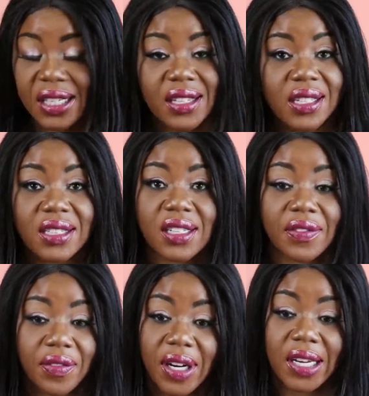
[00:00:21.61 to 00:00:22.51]
get this
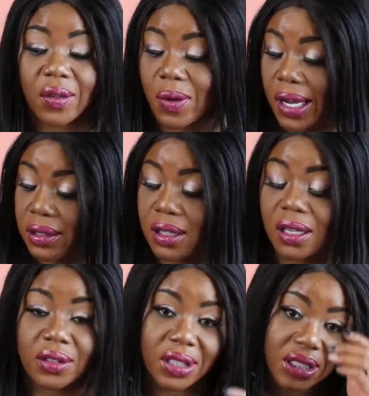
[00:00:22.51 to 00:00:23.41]
stuff ready while you
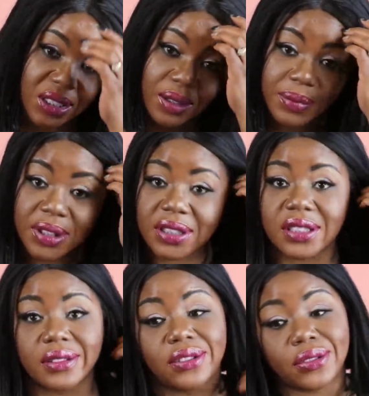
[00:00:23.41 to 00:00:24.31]
go get something
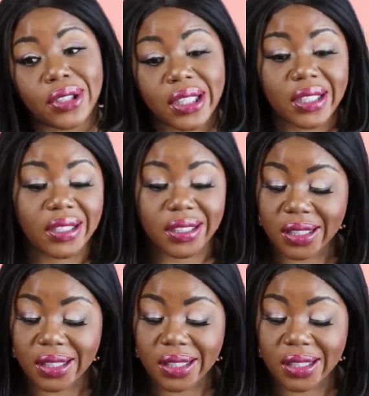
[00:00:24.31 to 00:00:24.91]
to drink or